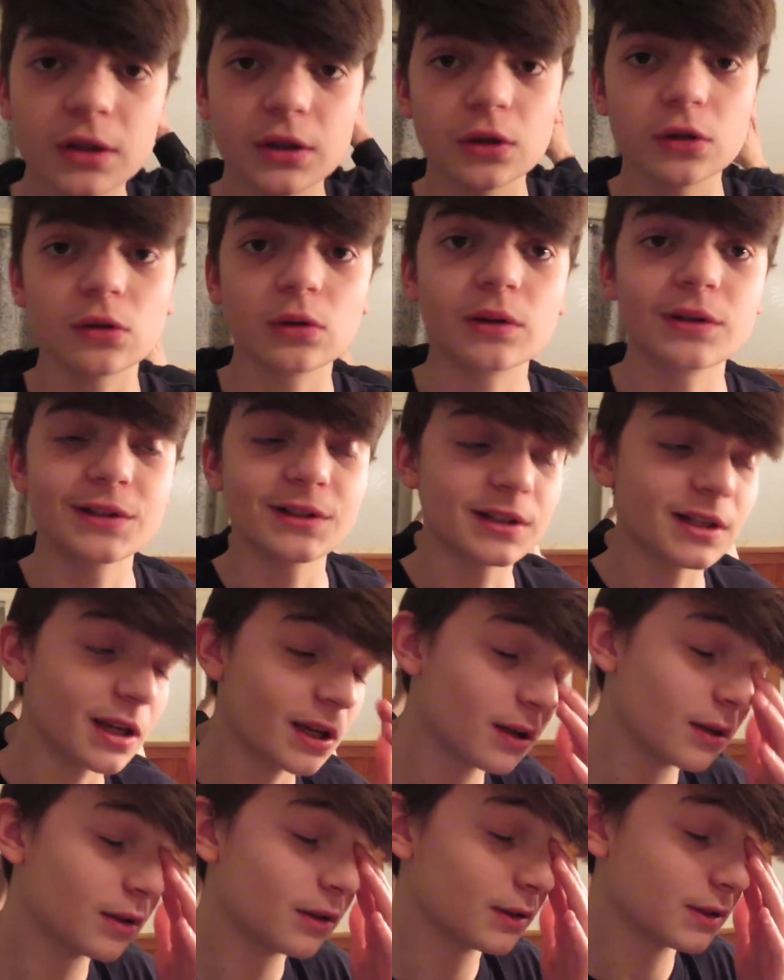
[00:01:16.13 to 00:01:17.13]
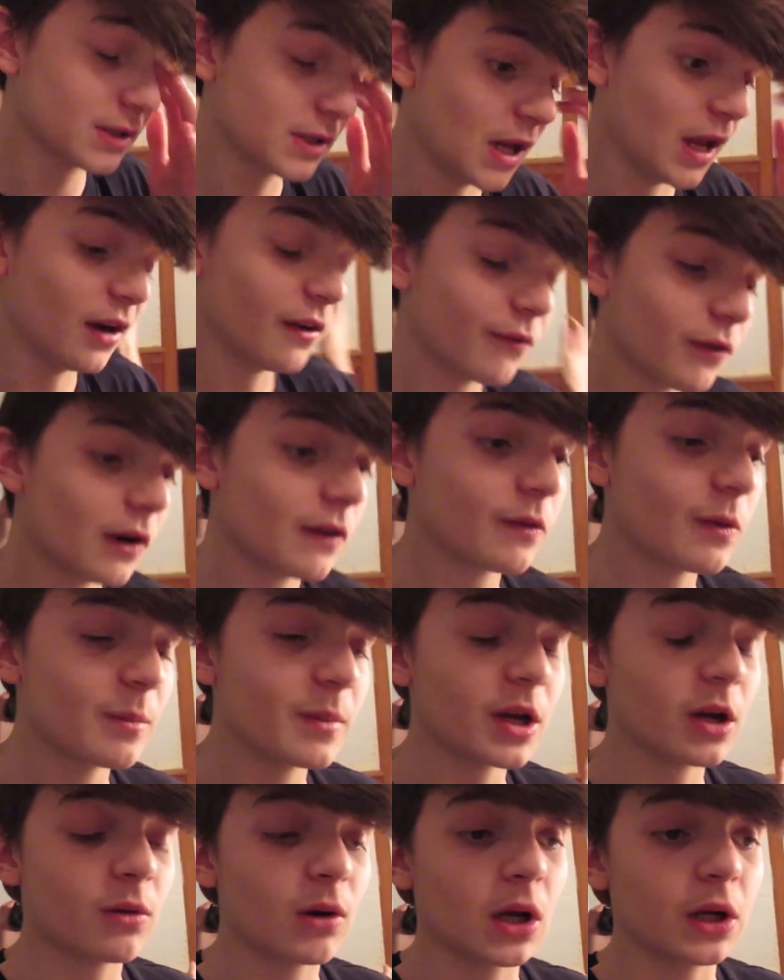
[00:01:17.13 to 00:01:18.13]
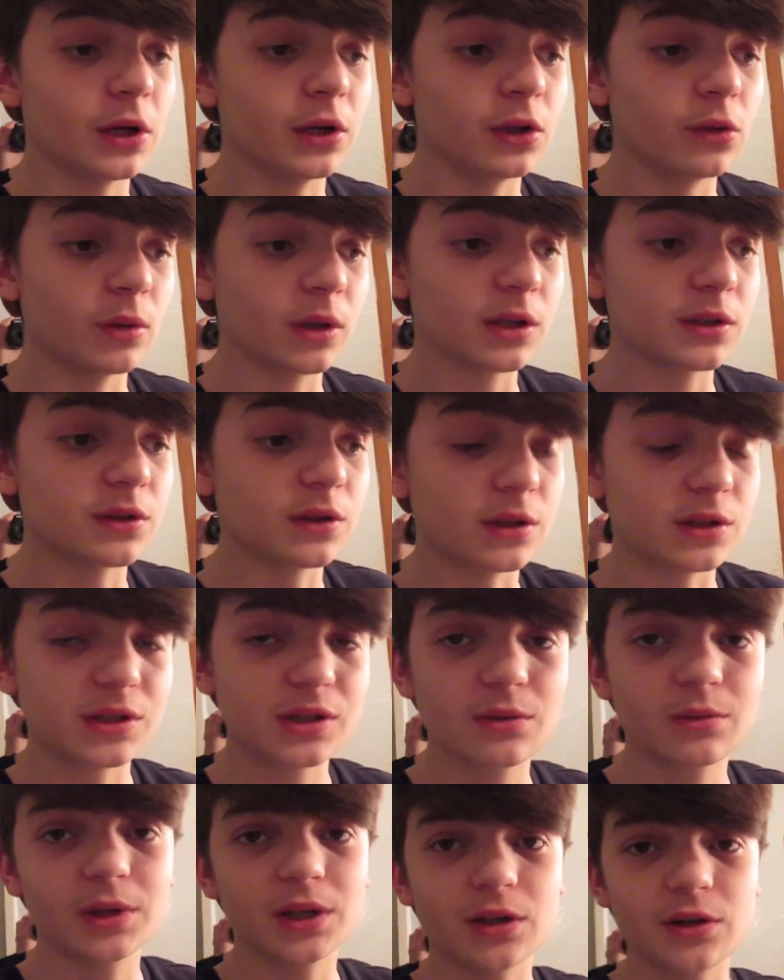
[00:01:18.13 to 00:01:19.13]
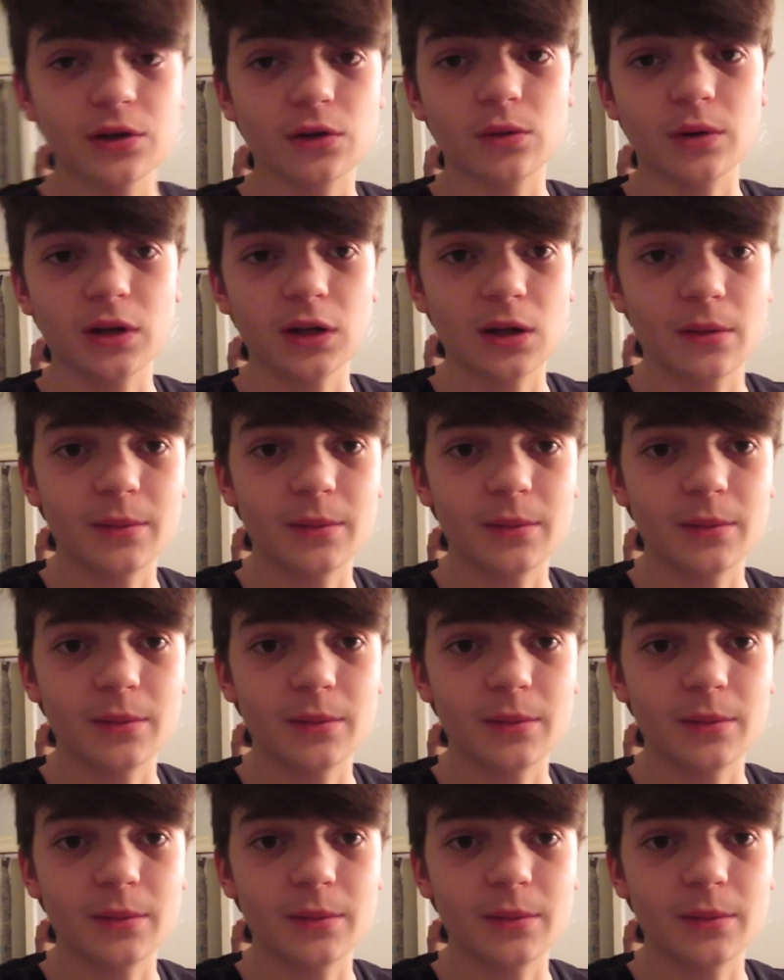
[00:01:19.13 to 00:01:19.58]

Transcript: do is stand in front of a mirror while you're doing it so you can see what you're doing.